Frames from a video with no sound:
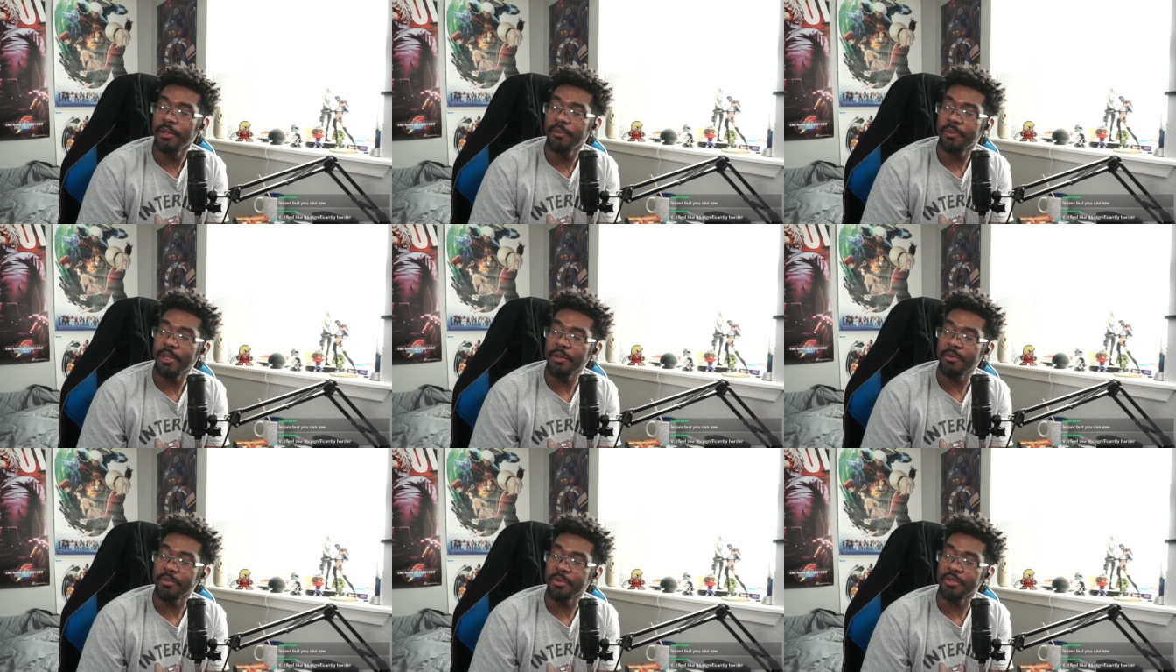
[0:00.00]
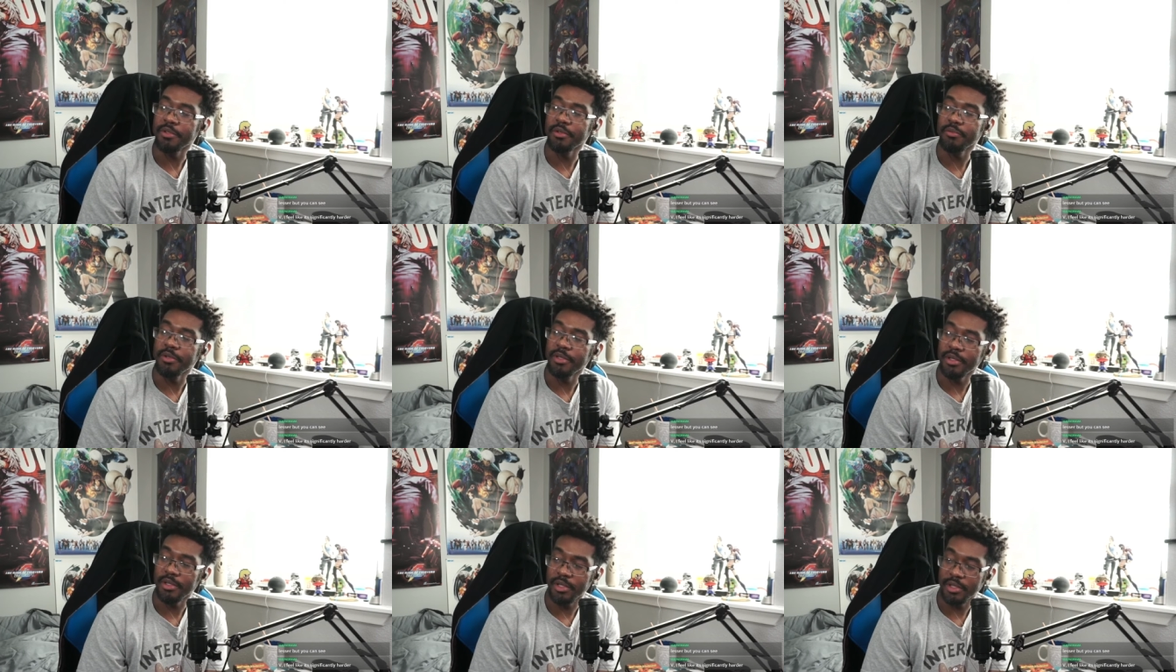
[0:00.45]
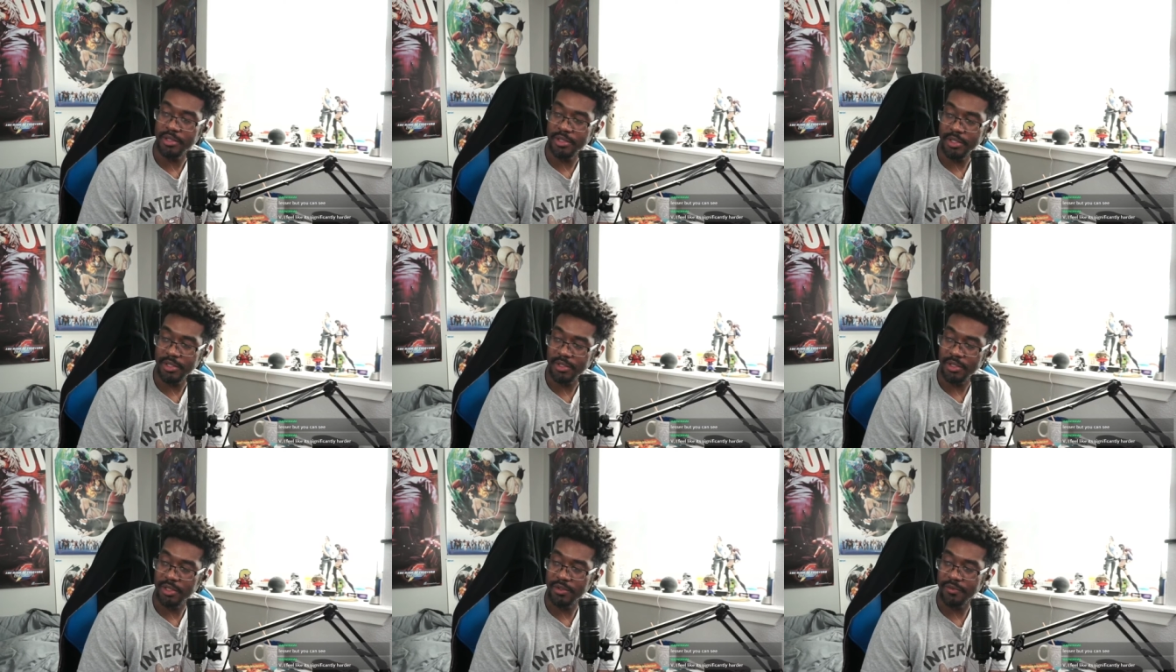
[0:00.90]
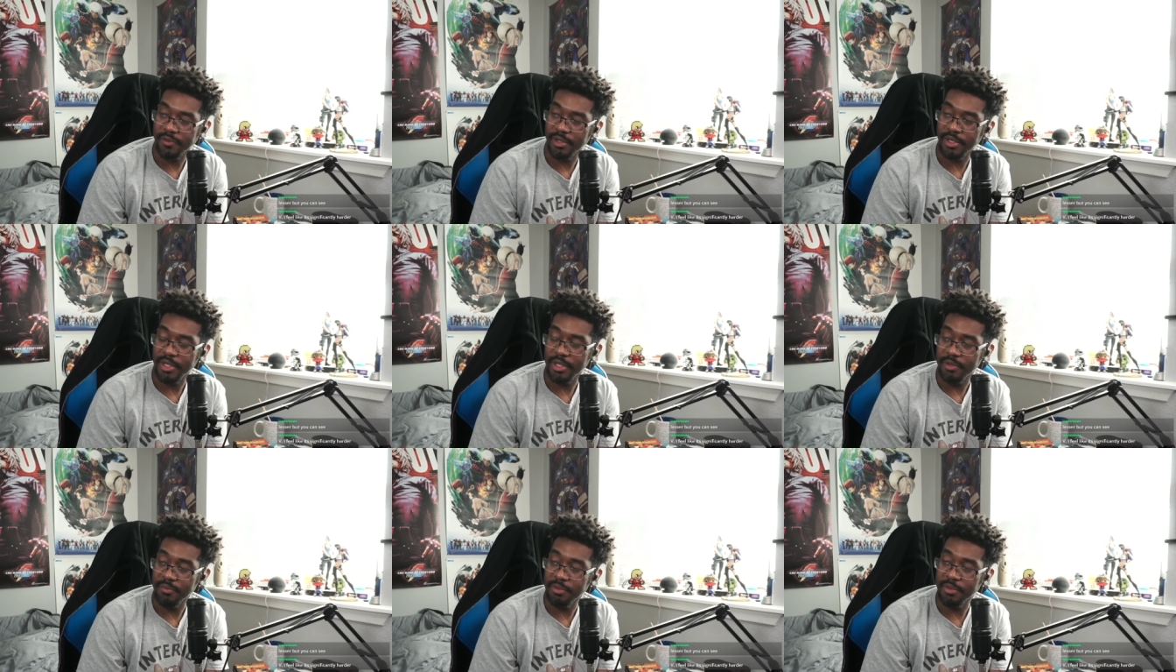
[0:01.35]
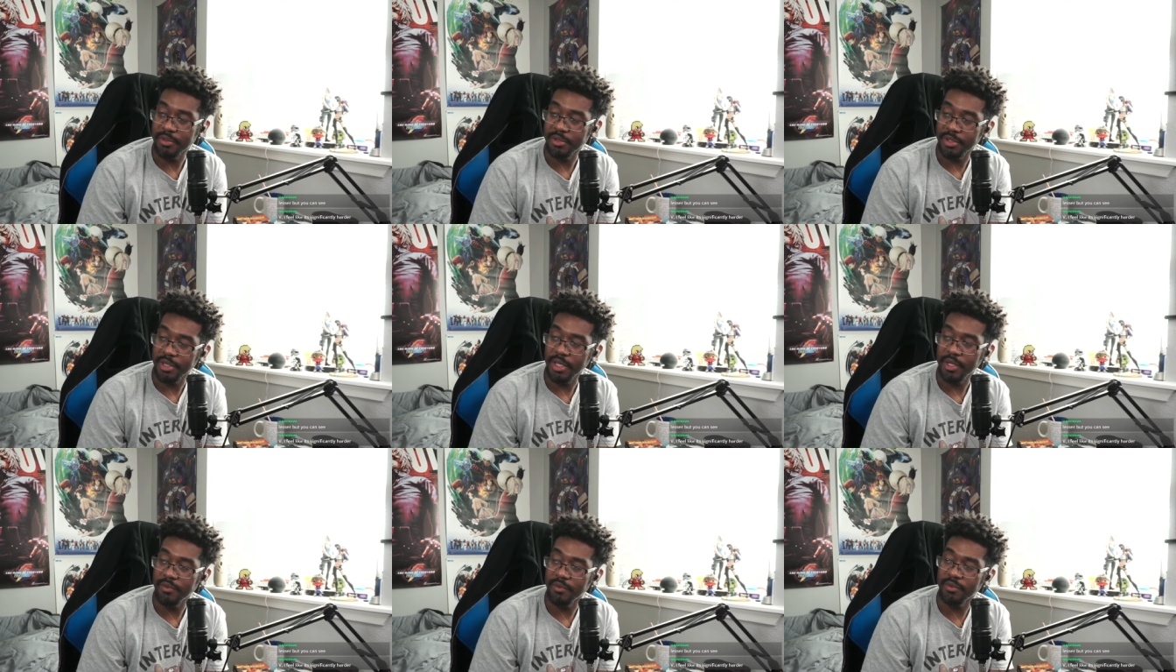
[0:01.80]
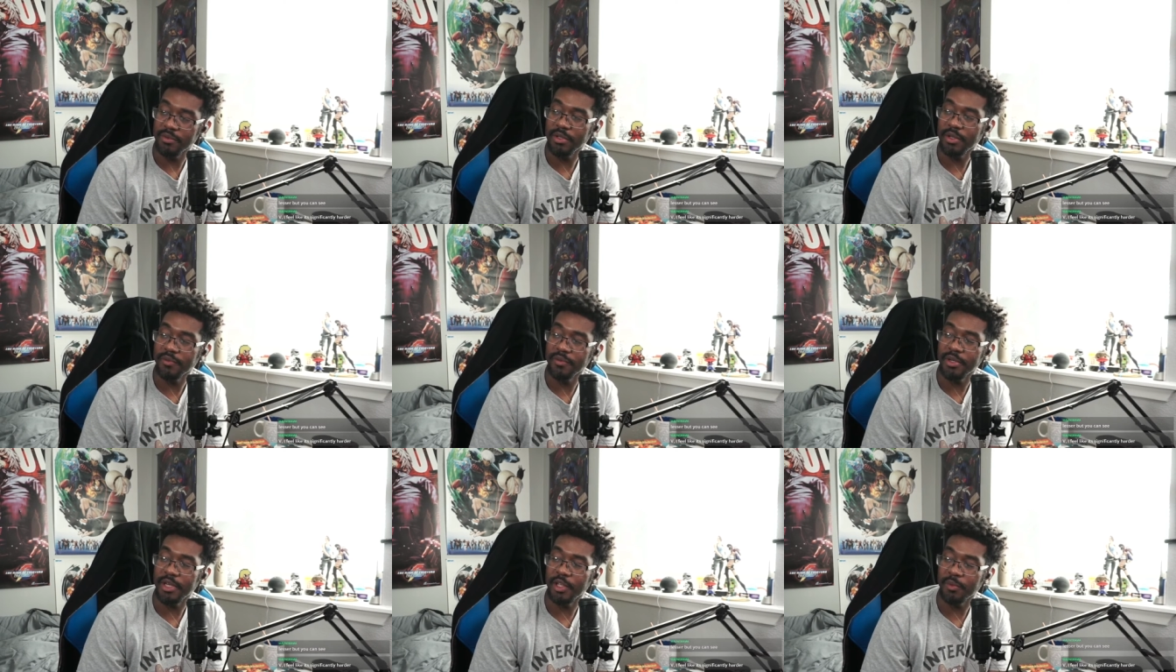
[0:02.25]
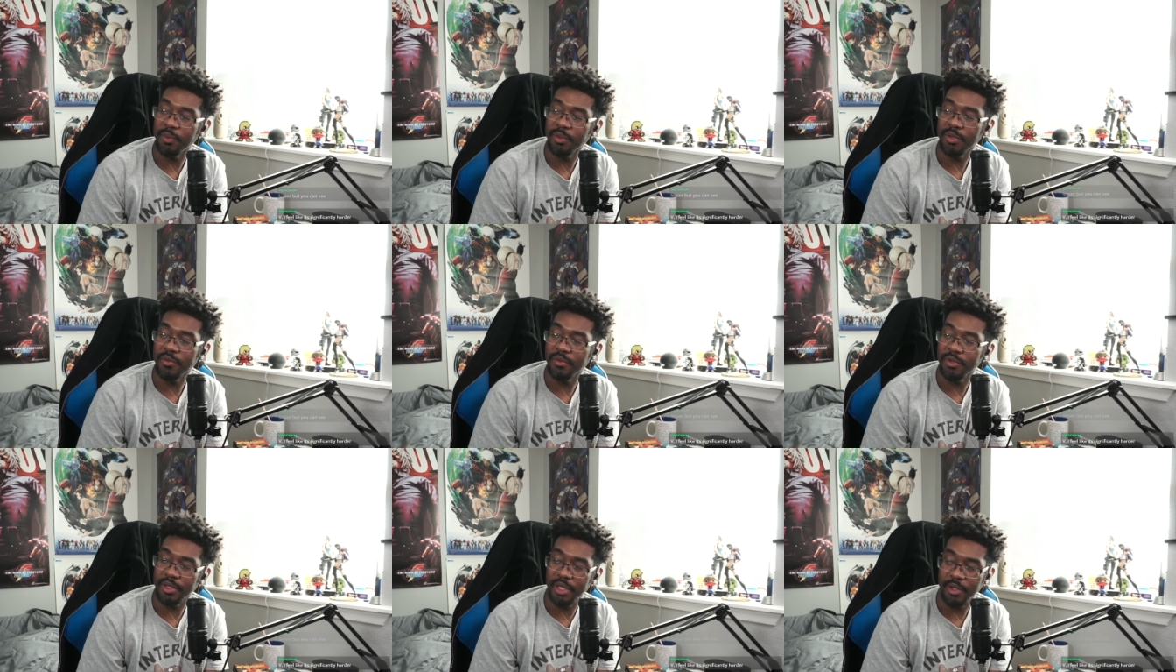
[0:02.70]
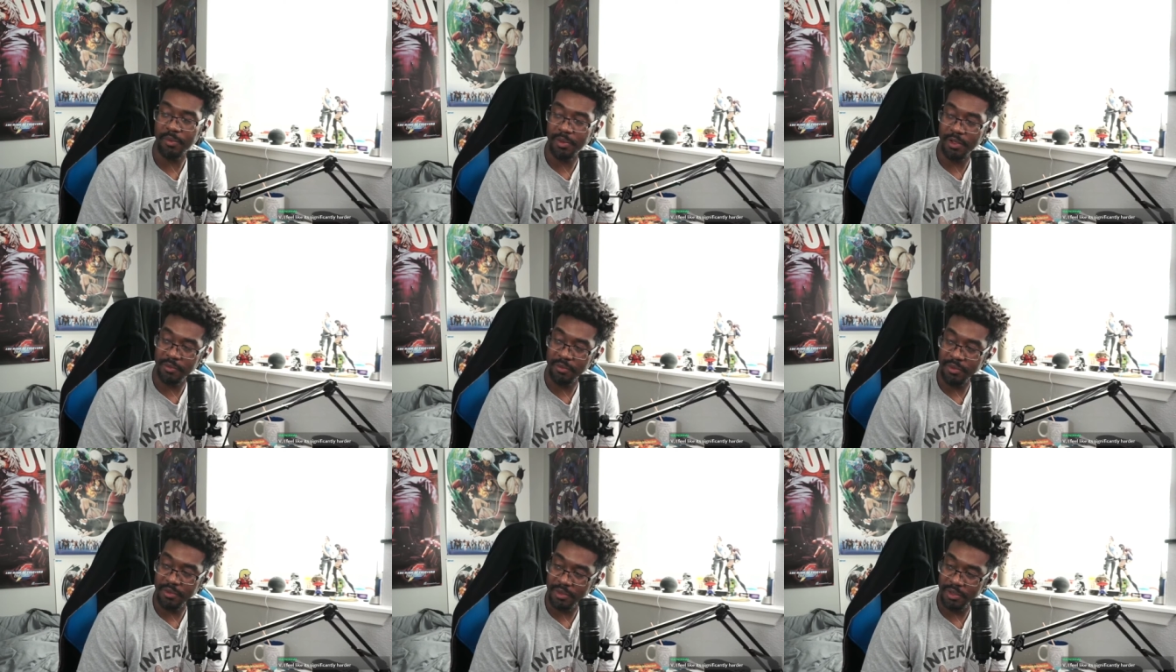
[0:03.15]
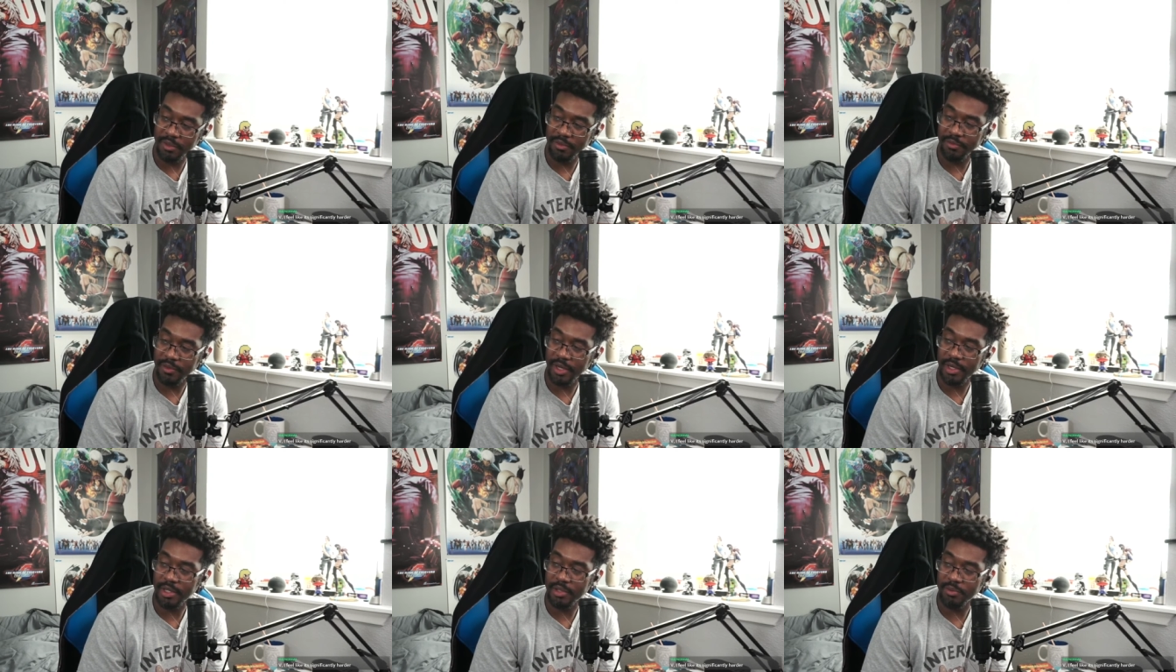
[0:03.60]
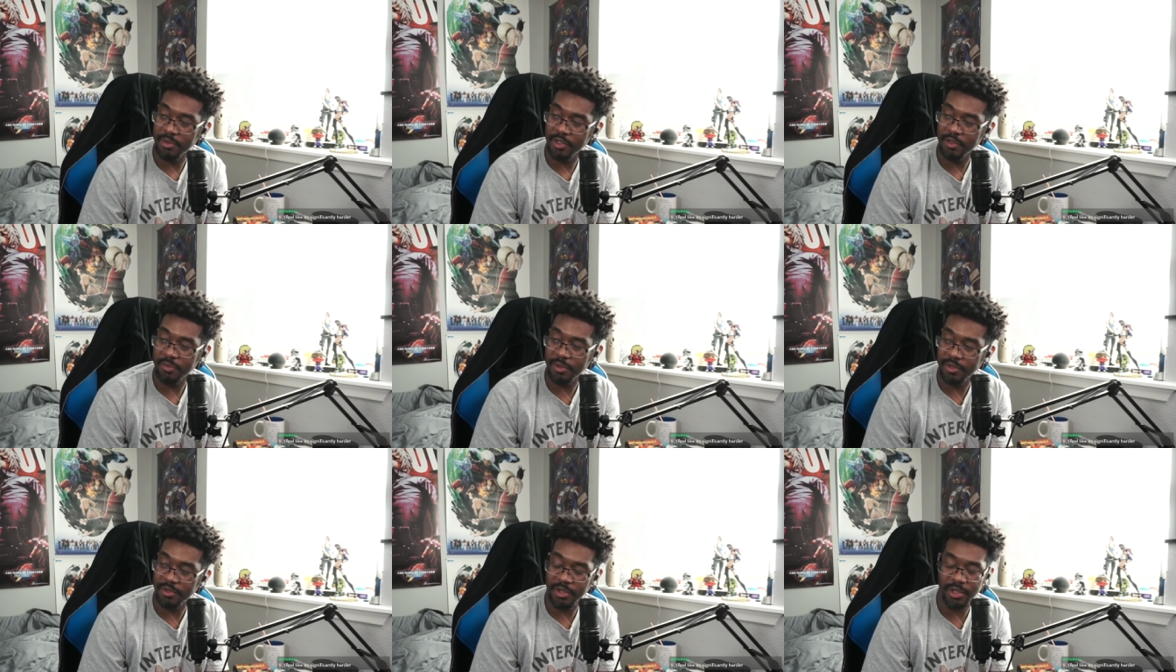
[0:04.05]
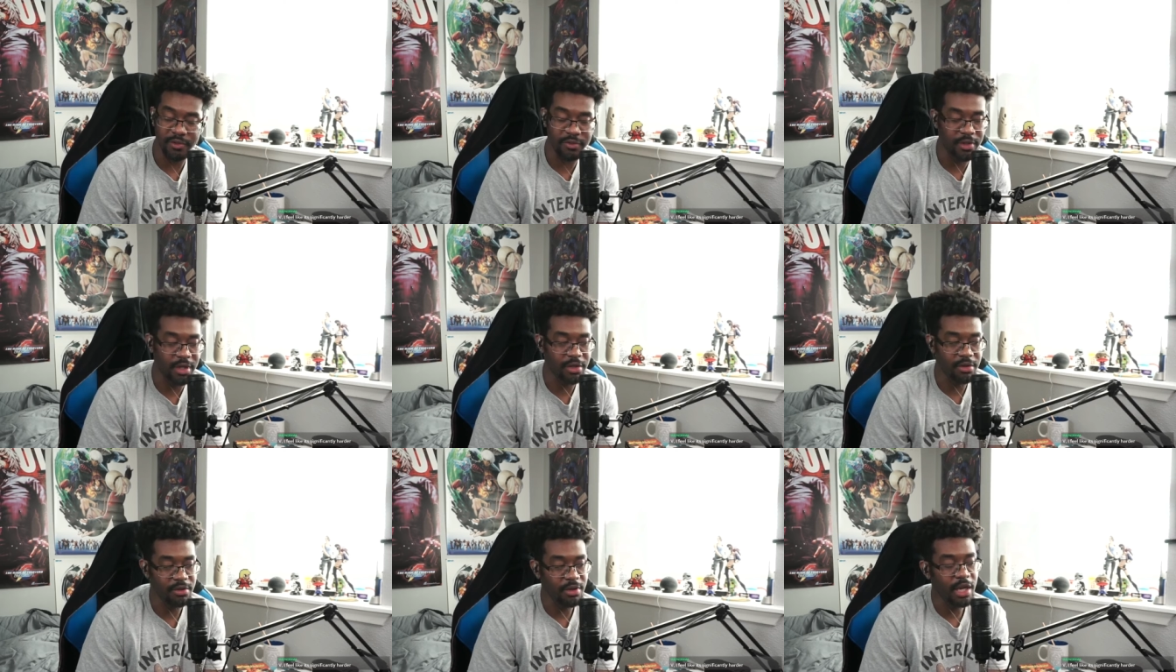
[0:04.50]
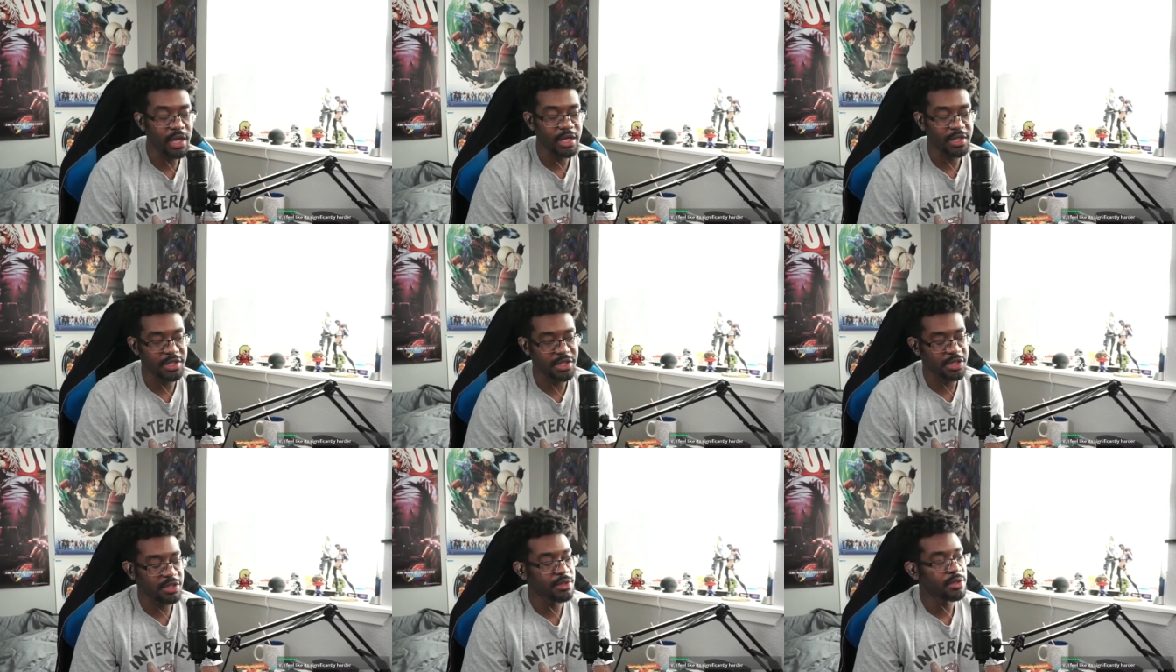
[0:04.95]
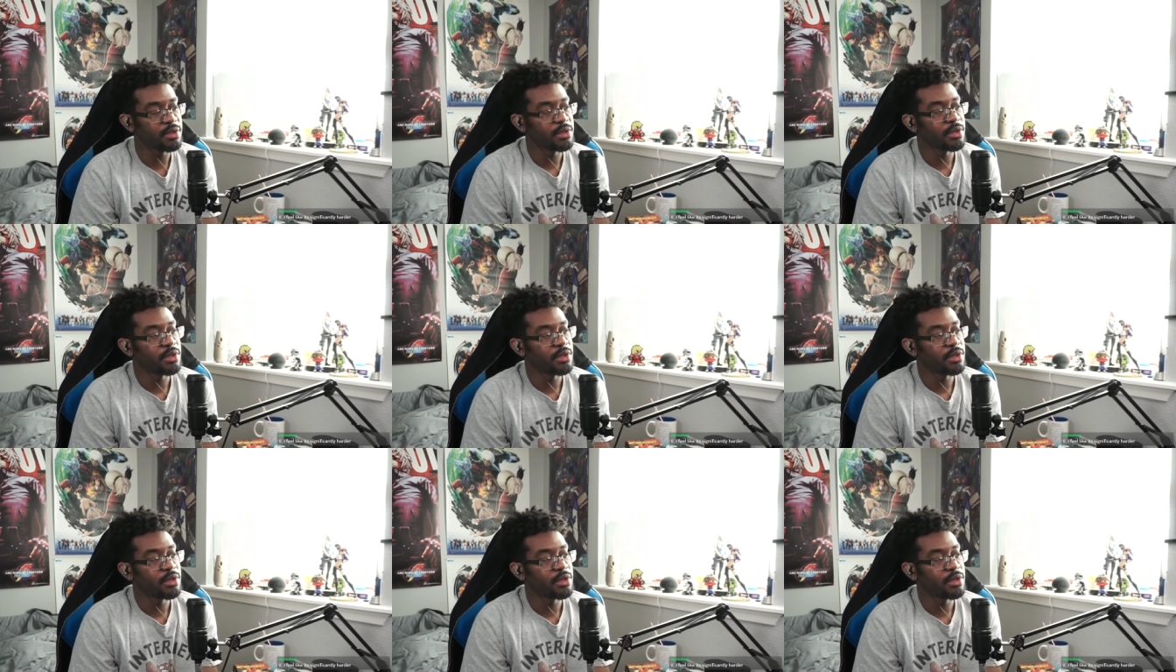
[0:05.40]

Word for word: Play both of them in long sets offline in both games. There's definitely an aspect of their gameplay that's missing in five to me, especially against Daigo. I can see it.